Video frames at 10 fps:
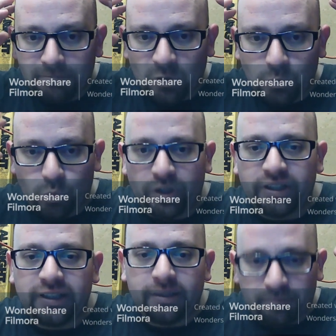
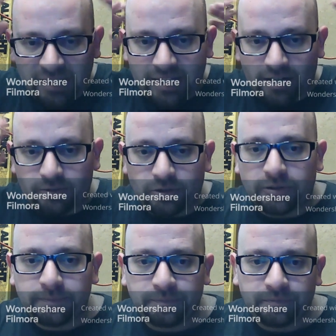really be
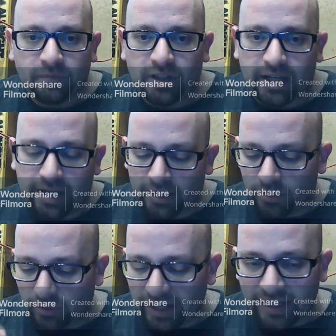careful. And
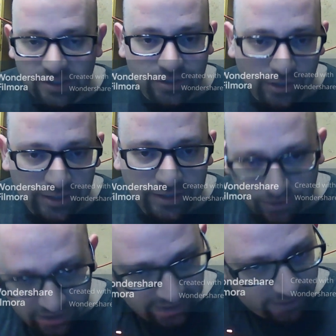the way I started
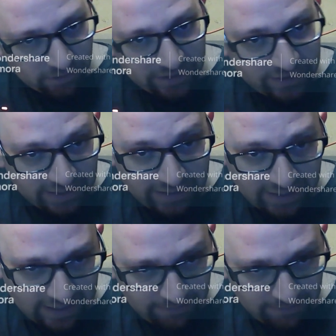doing it was like,